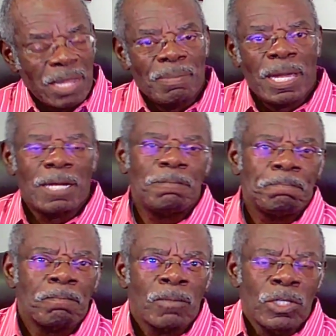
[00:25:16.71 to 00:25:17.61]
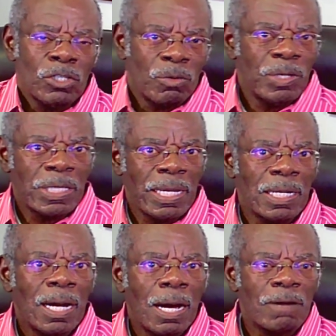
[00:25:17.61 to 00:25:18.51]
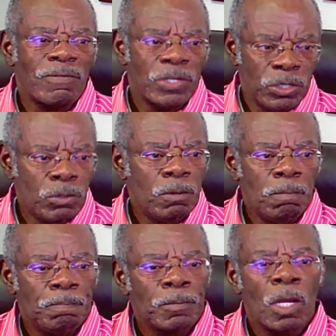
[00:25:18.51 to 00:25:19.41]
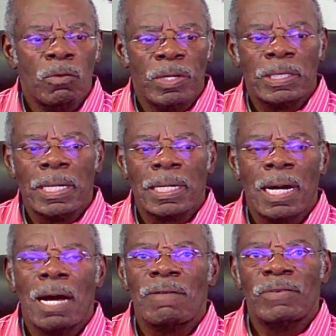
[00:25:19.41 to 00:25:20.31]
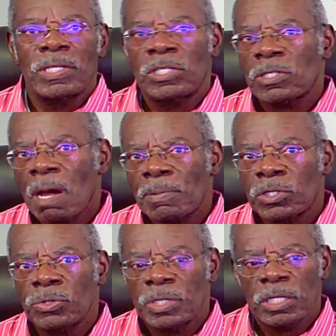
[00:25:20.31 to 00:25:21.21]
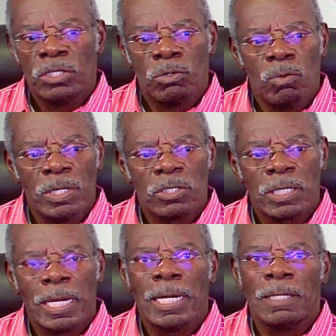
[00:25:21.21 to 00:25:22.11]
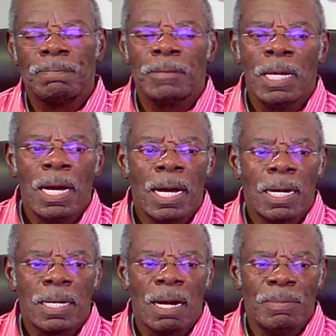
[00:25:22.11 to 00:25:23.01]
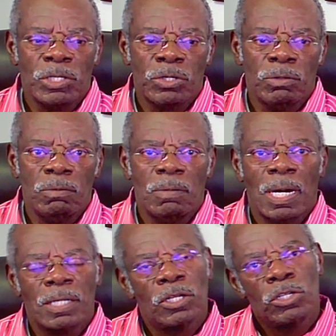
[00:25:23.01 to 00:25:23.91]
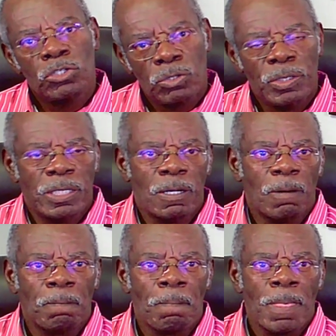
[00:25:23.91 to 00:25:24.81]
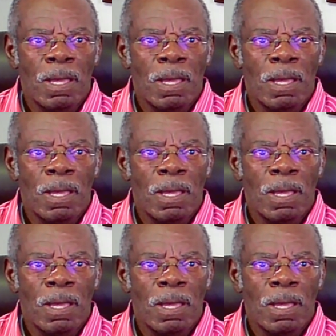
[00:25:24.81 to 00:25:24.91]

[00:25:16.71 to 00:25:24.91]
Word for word: Amen. So we thank God for you. We thank God for this opportunity to once again uh, come into uh, the studio.